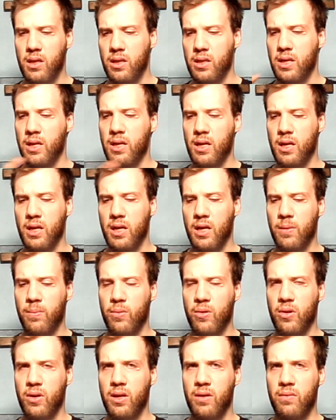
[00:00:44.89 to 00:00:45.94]
Then I
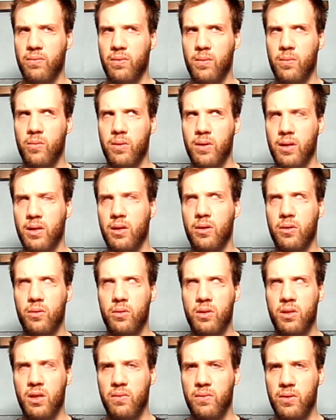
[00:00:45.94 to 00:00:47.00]
upgraded from Windows
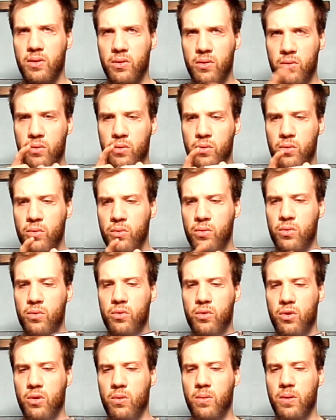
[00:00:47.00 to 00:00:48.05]
7
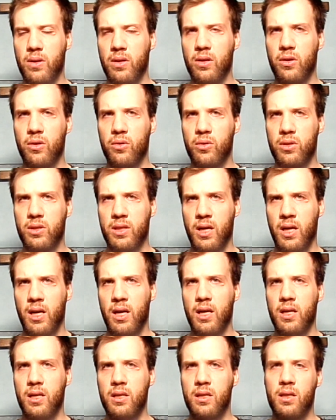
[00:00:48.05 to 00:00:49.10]
to Windows
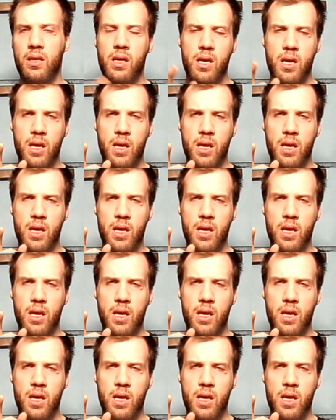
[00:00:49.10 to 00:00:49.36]
10.